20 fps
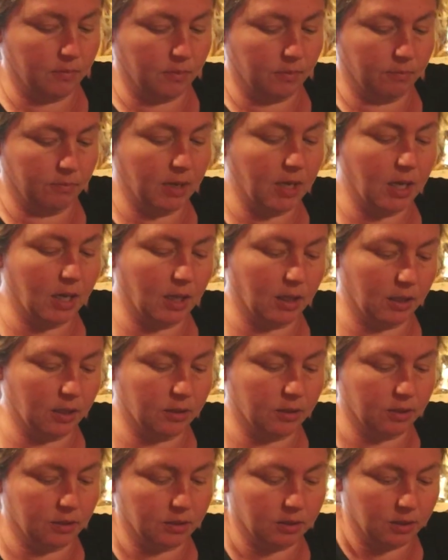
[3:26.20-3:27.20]
Man,
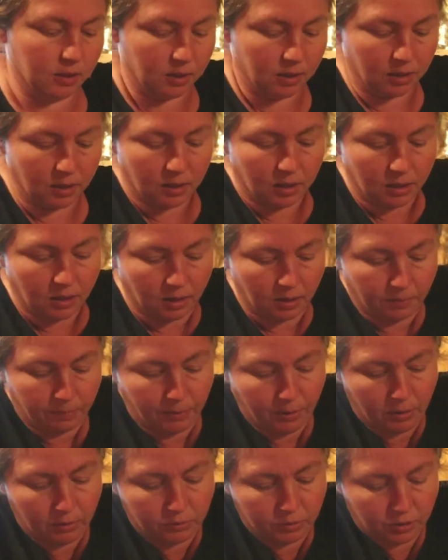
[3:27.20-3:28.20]
the
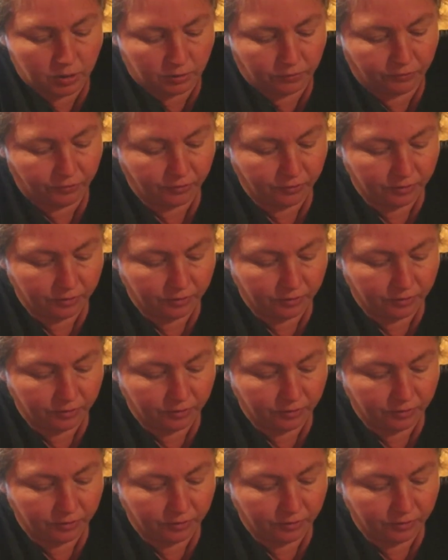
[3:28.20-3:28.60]
bone just